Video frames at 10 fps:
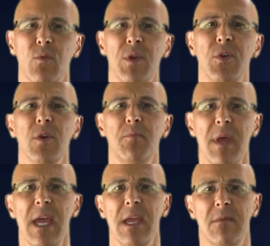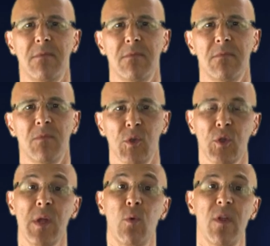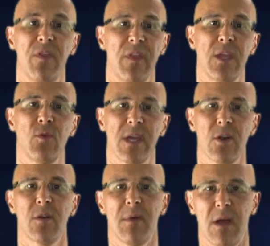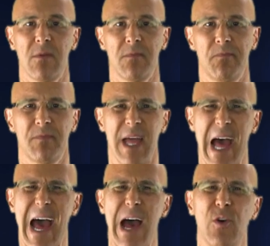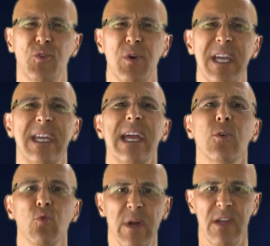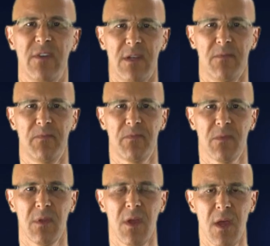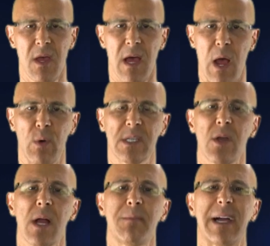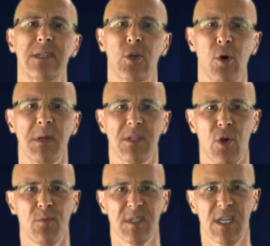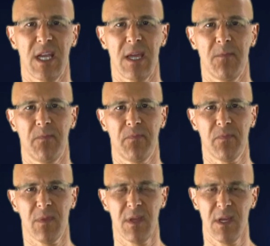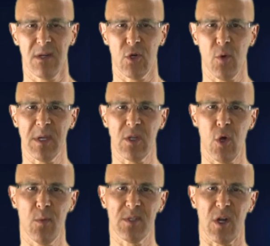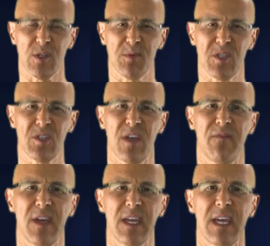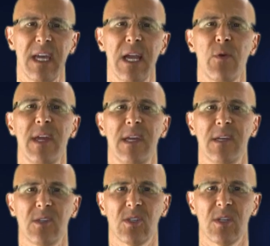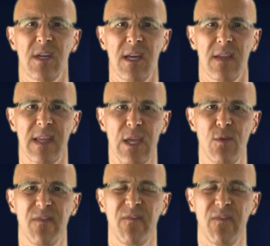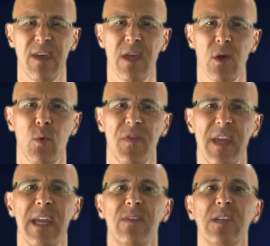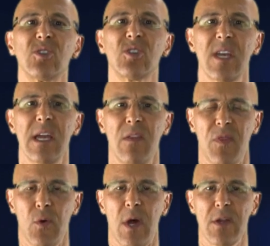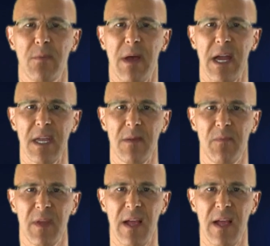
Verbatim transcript: When you're in pain, there's only one thing you care about. How do I get rid of it? I want to talk about dermatomes today. Dermatomes are specific areas that you feel within the skin throughout your body